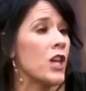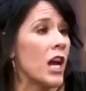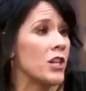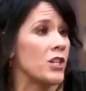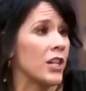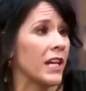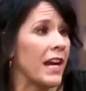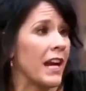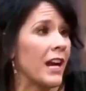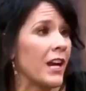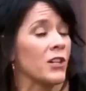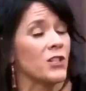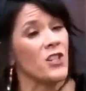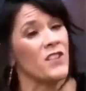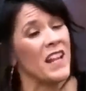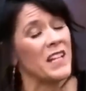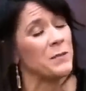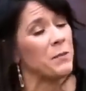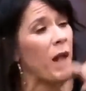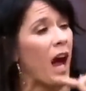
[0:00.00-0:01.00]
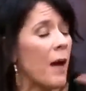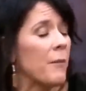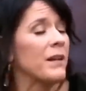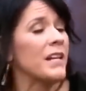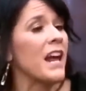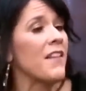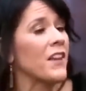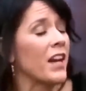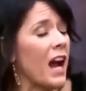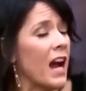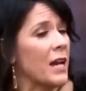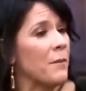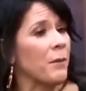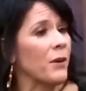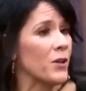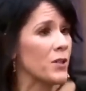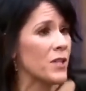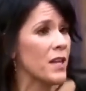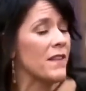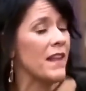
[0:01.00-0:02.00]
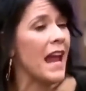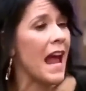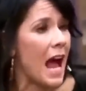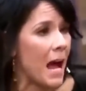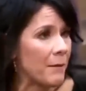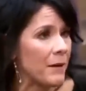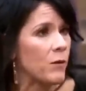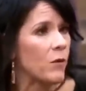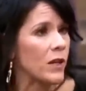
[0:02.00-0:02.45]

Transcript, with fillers: You're such a character that's probably not the kind of person that Abby